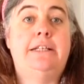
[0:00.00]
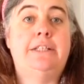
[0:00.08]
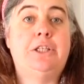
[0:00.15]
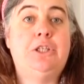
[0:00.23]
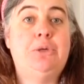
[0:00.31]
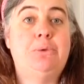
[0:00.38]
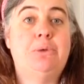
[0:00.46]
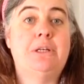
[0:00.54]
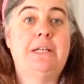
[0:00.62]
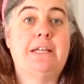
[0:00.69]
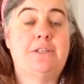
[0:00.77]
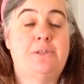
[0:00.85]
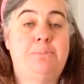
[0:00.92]
your
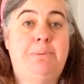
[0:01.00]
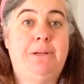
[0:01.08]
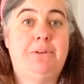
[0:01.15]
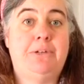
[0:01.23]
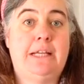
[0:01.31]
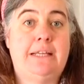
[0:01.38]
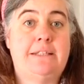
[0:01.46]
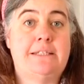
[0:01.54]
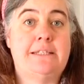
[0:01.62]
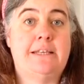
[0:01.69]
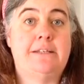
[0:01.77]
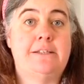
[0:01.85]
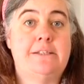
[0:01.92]

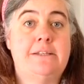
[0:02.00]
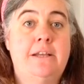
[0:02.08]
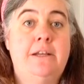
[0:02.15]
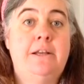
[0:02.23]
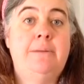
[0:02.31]
experiences.